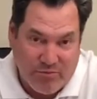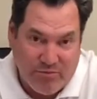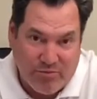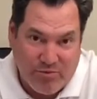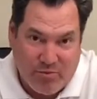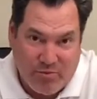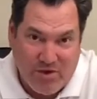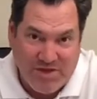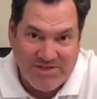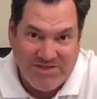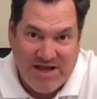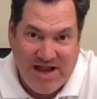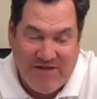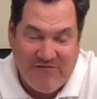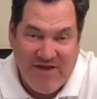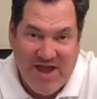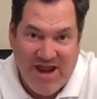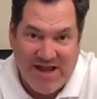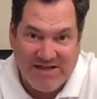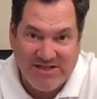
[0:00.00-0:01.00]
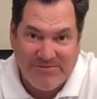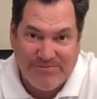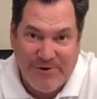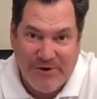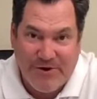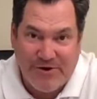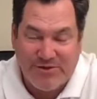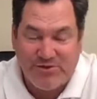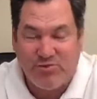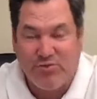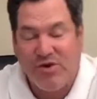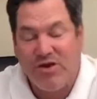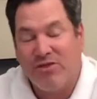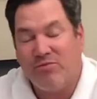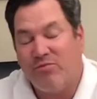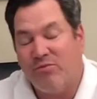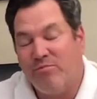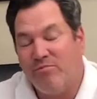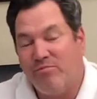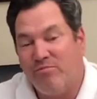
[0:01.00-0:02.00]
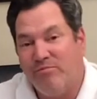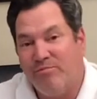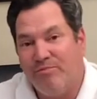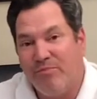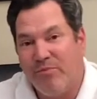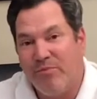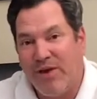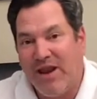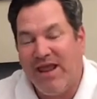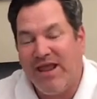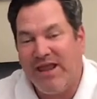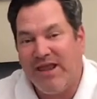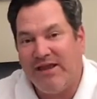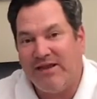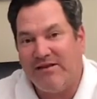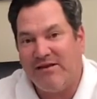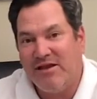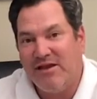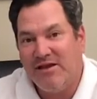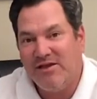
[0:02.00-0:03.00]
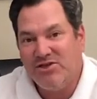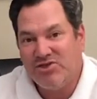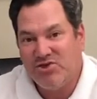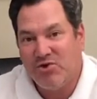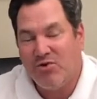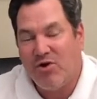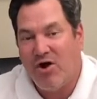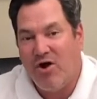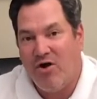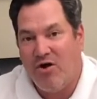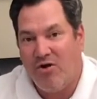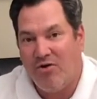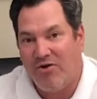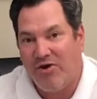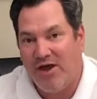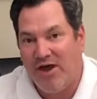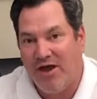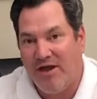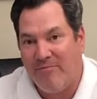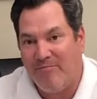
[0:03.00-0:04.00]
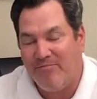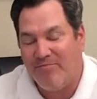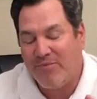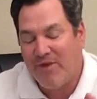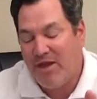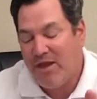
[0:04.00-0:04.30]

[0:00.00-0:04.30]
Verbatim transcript: the ones that I've had experience with when playing in so-called um,